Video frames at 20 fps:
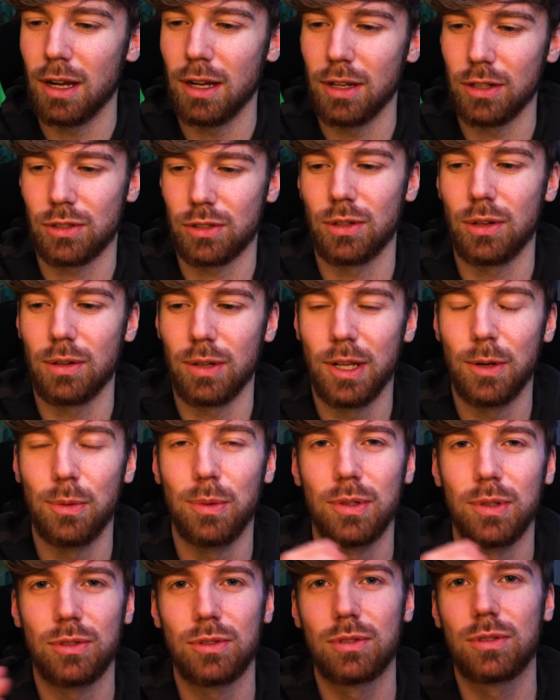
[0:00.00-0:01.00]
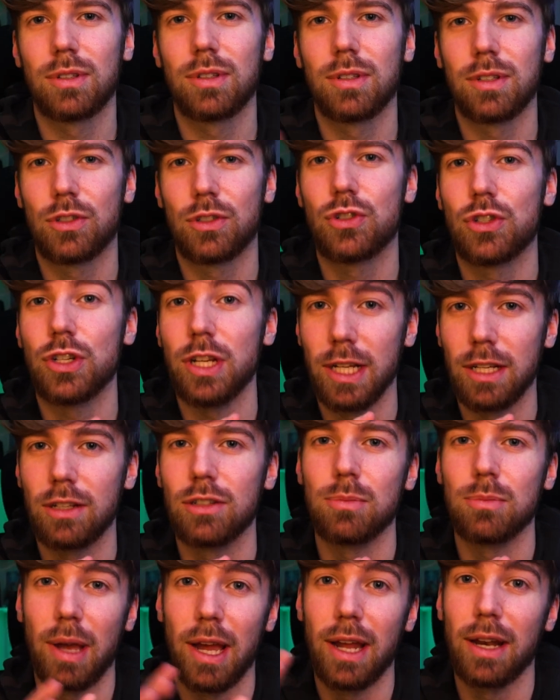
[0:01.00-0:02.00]
Uh, so it was
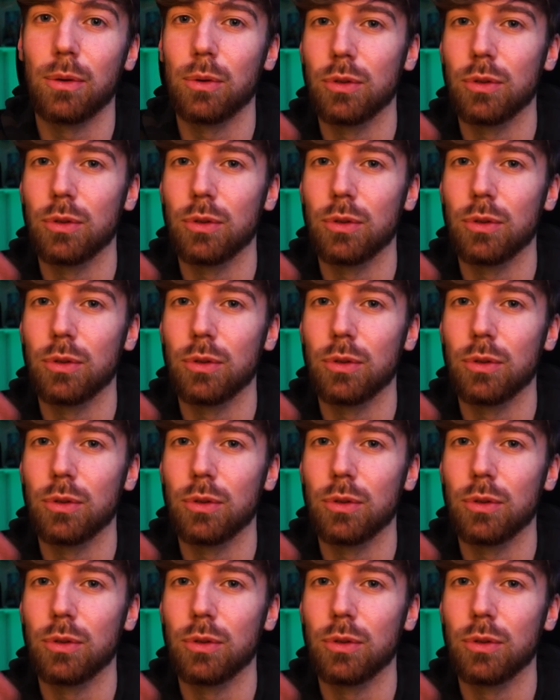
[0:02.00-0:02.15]
cheeks, man.